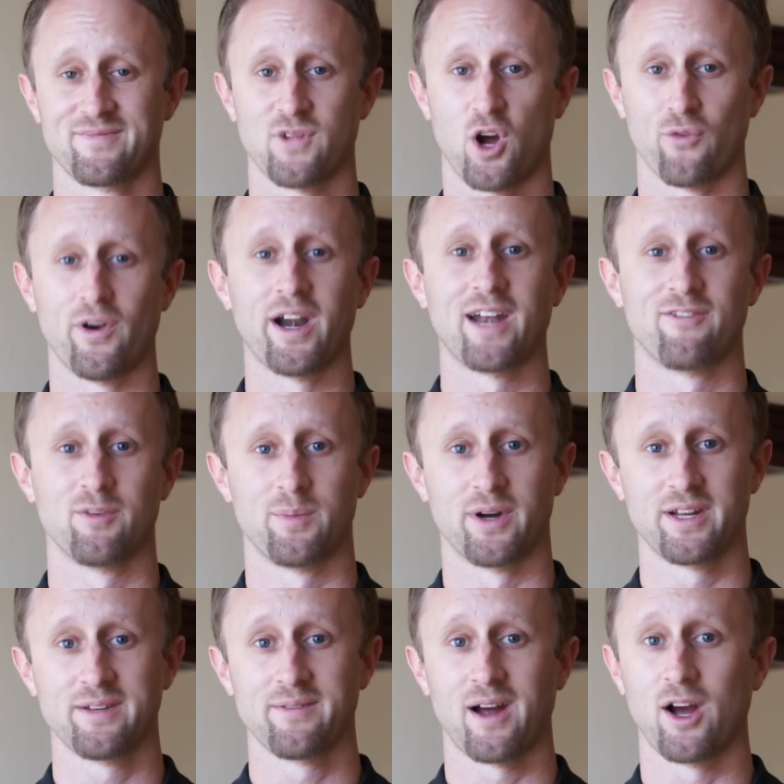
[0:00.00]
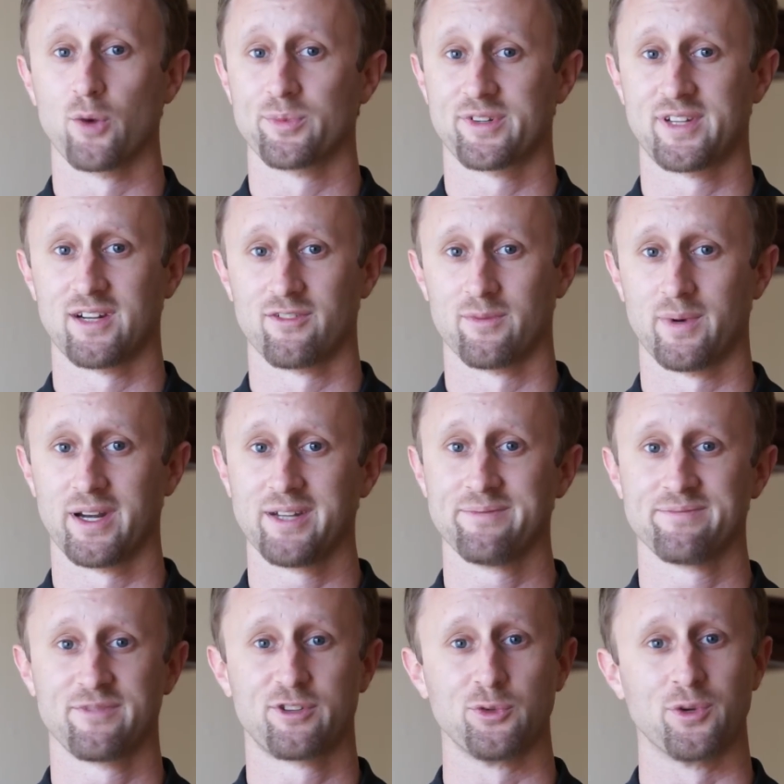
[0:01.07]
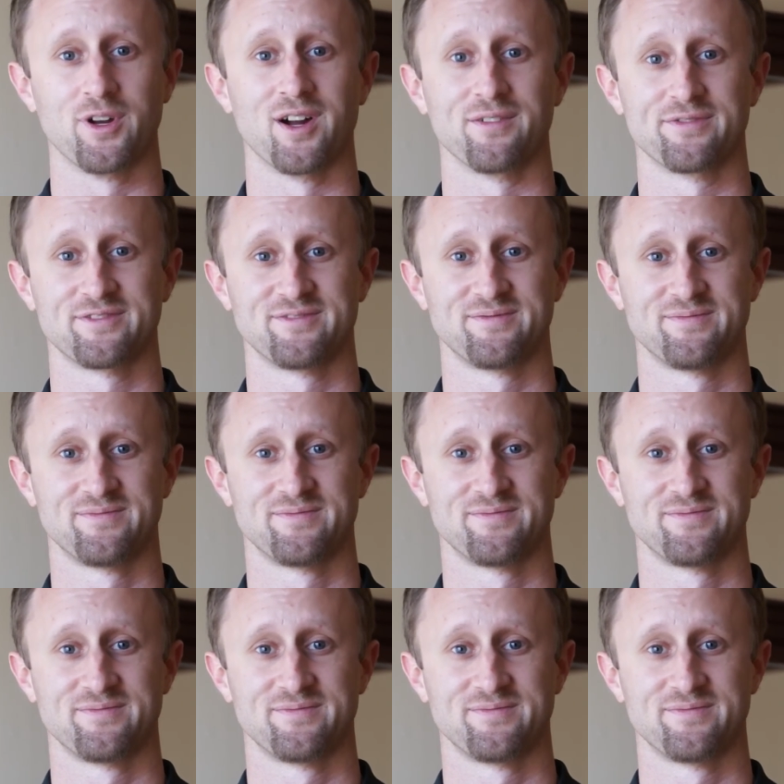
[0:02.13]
All right, everybody. I hope to see everybody soon enough.